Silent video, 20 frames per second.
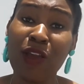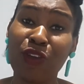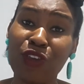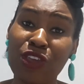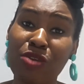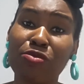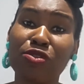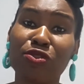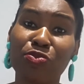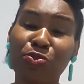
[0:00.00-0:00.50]

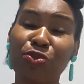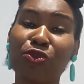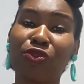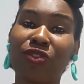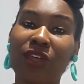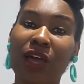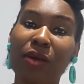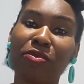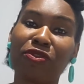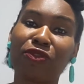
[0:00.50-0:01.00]
You must prove
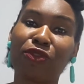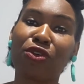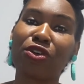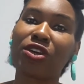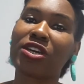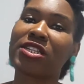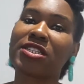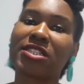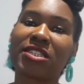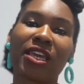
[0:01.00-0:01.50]
that before you
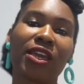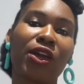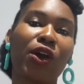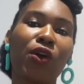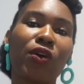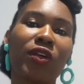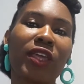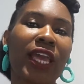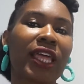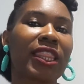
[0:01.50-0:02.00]
can say,
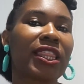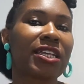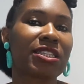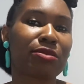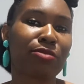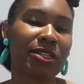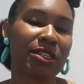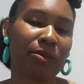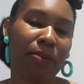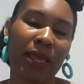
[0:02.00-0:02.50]
oh yeah, that's
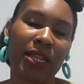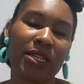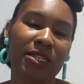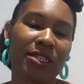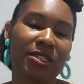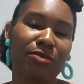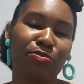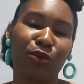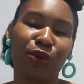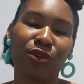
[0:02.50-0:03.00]
my
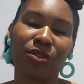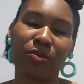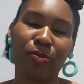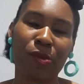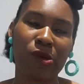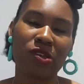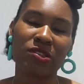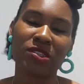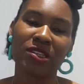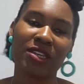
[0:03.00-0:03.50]
dependent, but the
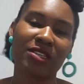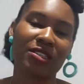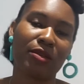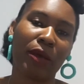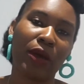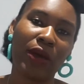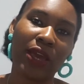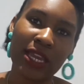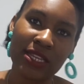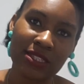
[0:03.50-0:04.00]
person is
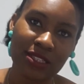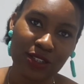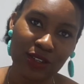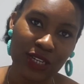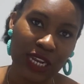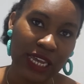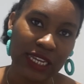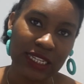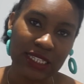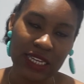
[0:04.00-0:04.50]
about 18 or
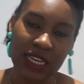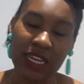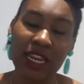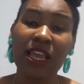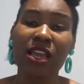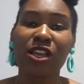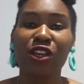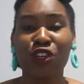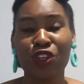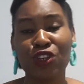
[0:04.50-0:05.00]
19.
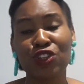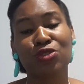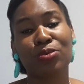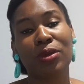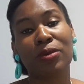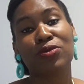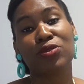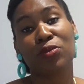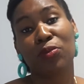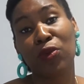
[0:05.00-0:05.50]
You should be
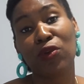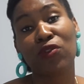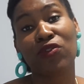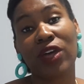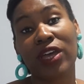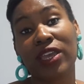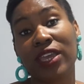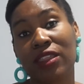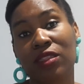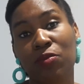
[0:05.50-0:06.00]
able to prove
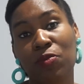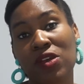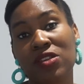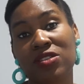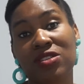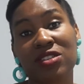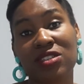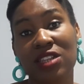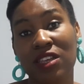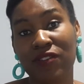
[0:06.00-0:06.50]
that, yeah, the
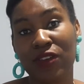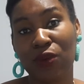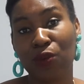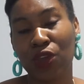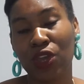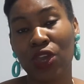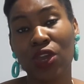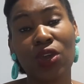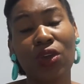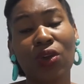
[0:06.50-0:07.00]
person is living
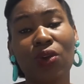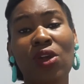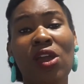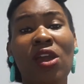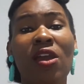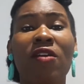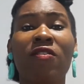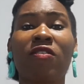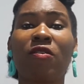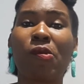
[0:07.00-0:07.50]
with you,
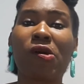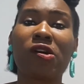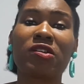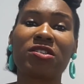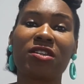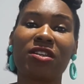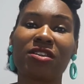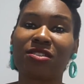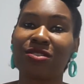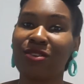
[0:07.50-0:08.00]
the
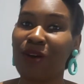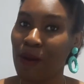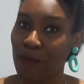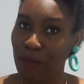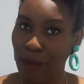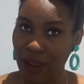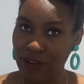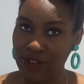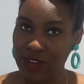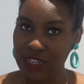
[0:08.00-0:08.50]
person is not
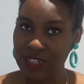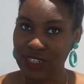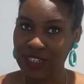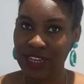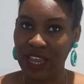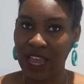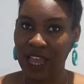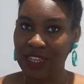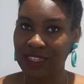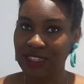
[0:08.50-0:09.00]
married,
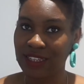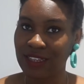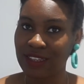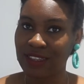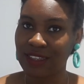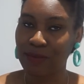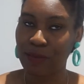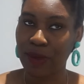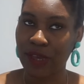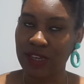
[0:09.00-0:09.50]

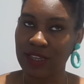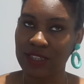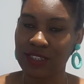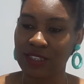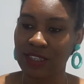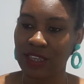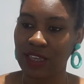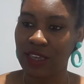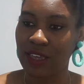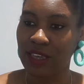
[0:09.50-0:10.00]
and the
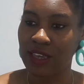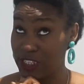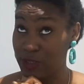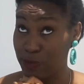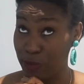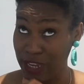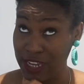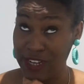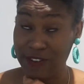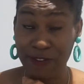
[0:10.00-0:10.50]
person is
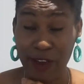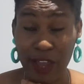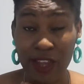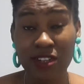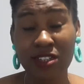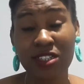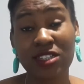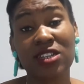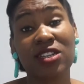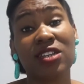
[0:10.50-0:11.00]
being
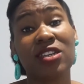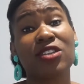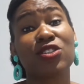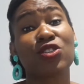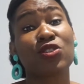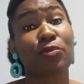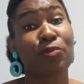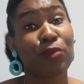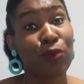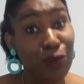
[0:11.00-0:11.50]
financially
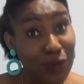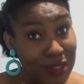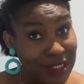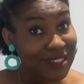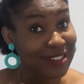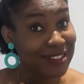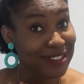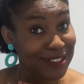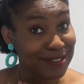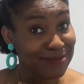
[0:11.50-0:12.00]

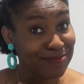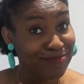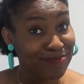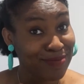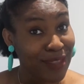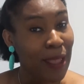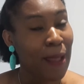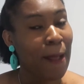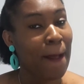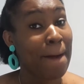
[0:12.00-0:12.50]
supported
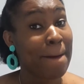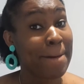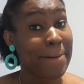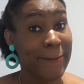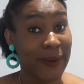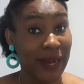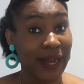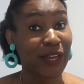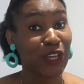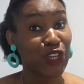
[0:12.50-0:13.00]

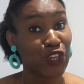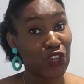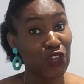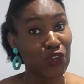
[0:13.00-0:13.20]
by